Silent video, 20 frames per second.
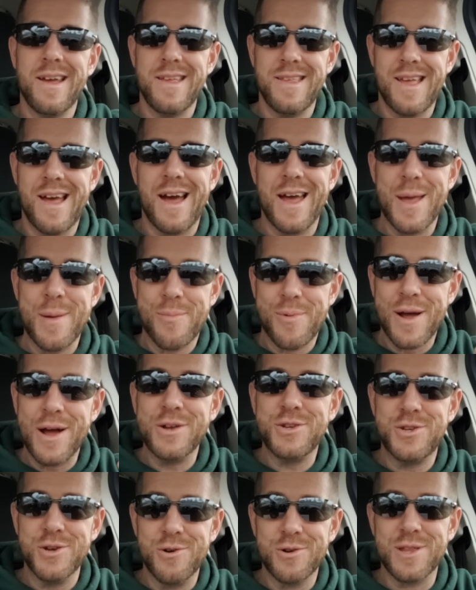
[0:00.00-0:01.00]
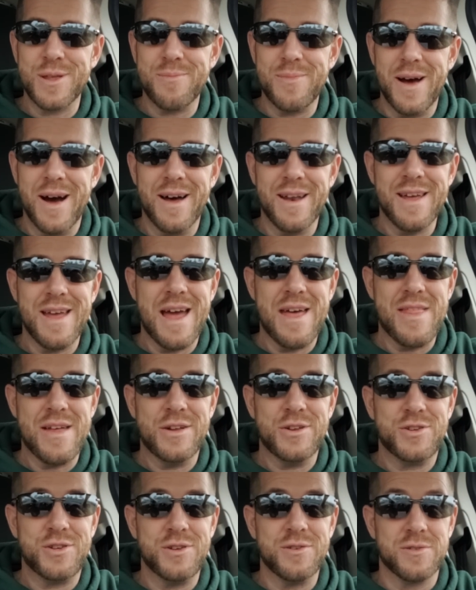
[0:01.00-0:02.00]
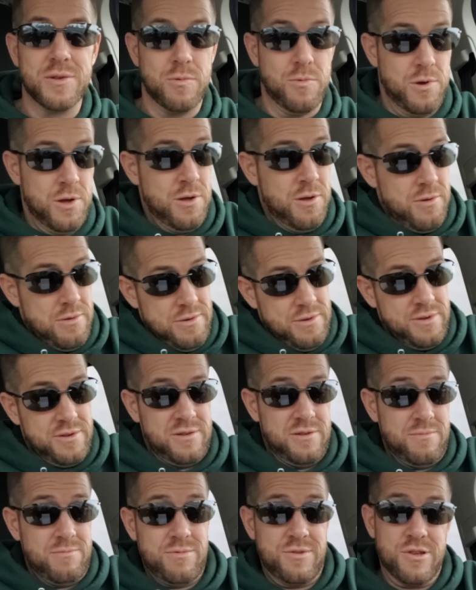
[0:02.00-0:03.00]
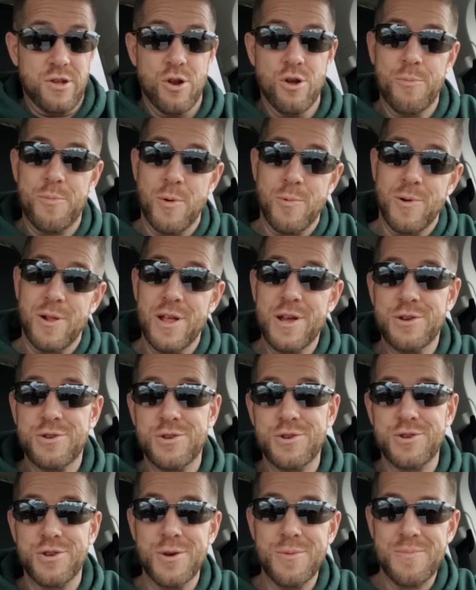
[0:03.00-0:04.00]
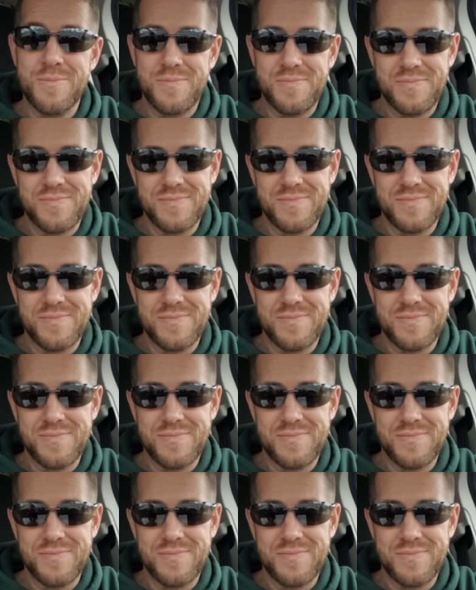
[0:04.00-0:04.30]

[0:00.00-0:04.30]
Yeah, he probably joked about it, and then she's like, well, he said open relationship.